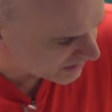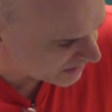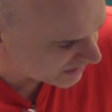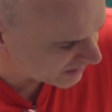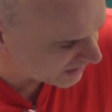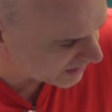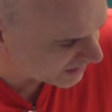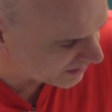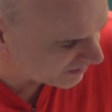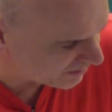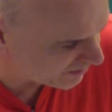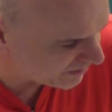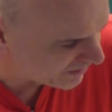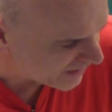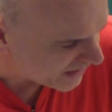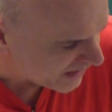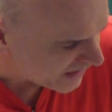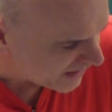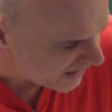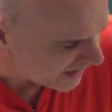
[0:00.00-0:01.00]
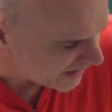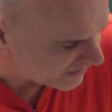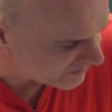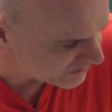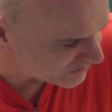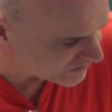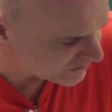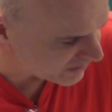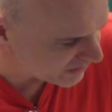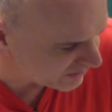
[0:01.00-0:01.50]
I have
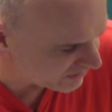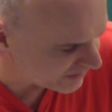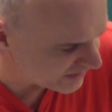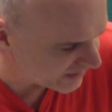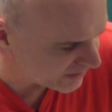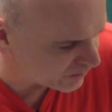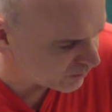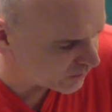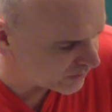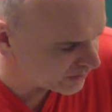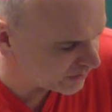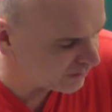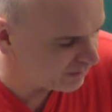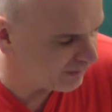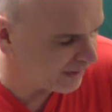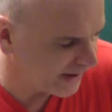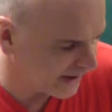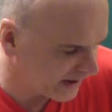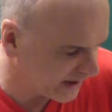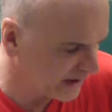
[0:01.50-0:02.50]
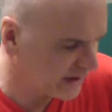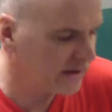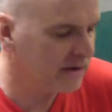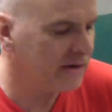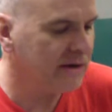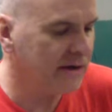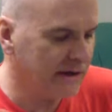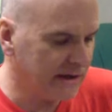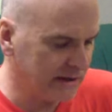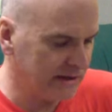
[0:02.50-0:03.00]
resolved that I will make
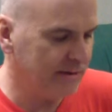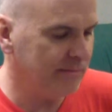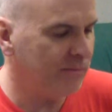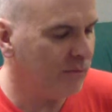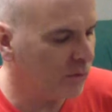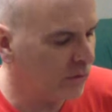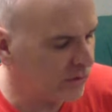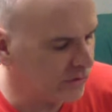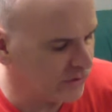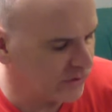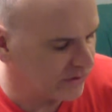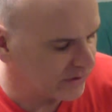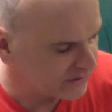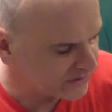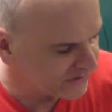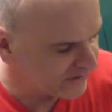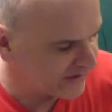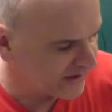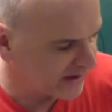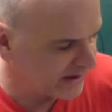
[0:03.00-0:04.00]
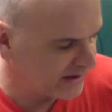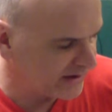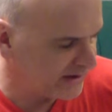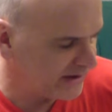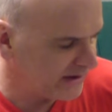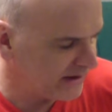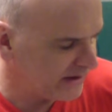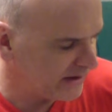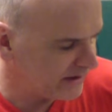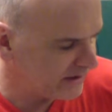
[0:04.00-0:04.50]
any more hooks that I
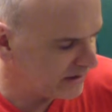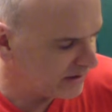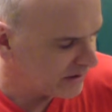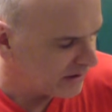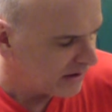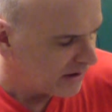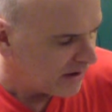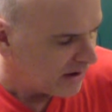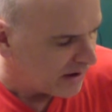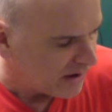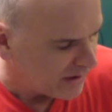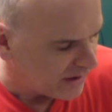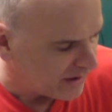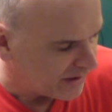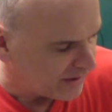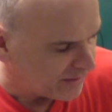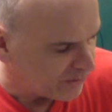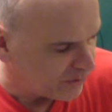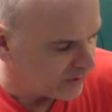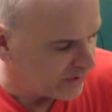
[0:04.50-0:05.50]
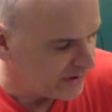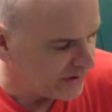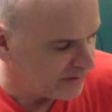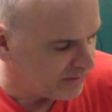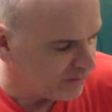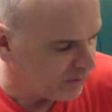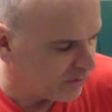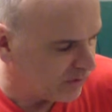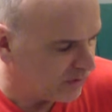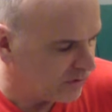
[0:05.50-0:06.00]
need, or any
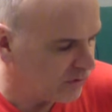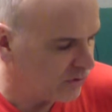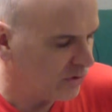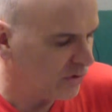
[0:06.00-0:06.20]
more